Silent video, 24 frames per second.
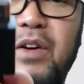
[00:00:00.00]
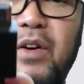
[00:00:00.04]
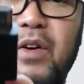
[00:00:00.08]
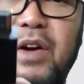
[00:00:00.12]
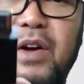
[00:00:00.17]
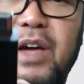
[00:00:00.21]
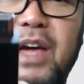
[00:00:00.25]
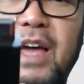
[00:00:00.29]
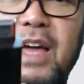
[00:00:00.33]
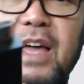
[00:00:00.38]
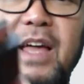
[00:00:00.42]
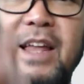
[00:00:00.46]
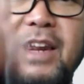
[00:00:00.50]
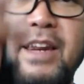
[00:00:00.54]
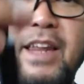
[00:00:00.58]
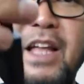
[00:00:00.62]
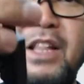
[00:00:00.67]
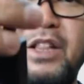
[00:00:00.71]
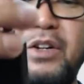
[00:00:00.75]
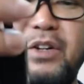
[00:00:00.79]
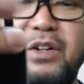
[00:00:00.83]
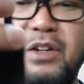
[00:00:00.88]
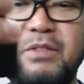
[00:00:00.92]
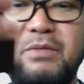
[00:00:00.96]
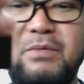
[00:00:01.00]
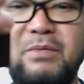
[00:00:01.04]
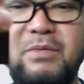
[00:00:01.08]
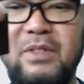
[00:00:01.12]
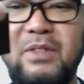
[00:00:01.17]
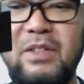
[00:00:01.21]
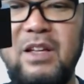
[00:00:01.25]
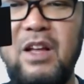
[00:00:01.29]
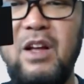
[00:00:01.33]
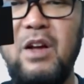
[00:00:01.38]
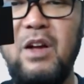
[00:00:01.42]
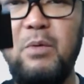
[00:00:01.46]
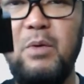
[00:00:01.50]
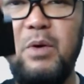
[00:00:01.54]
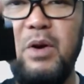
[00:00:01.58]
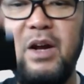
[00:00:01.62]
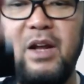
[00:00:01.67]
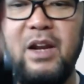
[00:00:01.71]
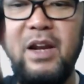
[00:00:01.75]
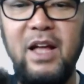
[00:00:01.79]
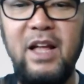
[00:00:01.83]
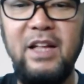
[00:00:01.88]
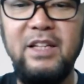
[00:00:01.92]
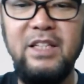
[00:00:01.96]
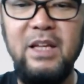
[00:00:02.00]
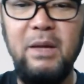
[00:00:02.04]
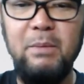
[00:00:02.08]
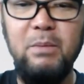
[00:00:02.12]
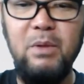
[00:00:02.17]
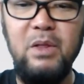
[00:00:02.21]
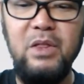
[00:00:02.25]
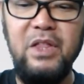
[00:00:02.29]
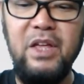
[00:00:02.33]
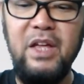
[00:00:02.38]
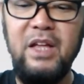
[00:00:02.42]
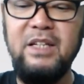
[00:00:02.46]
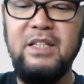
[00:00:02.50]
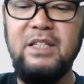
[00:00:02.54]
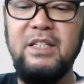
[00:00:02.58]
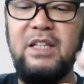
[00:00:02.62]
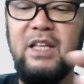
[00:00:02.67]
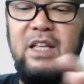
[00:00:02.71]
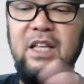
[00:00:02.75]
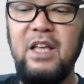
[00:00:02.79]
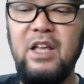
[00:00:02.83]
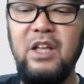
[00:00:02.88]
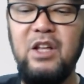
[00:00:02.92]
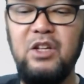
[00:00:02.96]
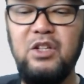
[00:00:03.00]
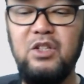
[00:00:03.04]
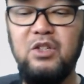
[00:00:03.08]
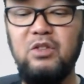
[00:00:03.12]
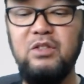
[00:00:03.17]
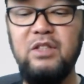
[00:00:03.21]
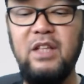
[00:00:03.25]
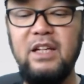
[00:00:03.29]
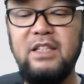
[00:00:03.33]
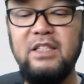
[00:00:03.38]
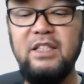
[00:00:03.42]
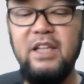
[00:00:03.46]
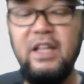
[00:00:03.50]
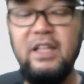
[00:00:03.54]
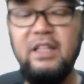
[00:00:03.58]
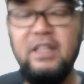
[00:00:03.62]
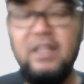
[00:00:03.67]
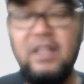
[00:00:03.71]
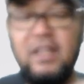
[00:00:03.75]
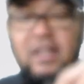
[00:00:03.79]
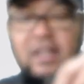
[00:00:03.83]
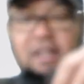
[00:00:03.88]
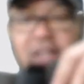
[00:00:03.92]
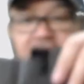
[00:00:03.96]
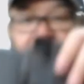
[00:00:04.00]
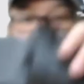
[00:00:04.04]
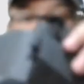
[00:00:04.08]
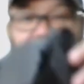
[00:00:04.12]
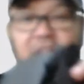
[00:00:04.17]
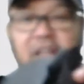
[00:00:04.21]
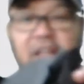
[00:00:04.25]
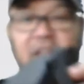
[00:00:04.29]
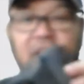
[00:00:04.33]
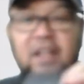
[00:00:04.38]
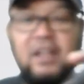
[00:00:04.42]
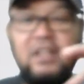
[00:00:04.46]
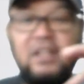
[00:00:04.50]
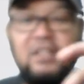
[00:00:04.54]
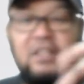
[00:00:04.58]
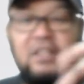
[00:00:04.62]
Okay, later we're gonna assemble this. So that's it. There's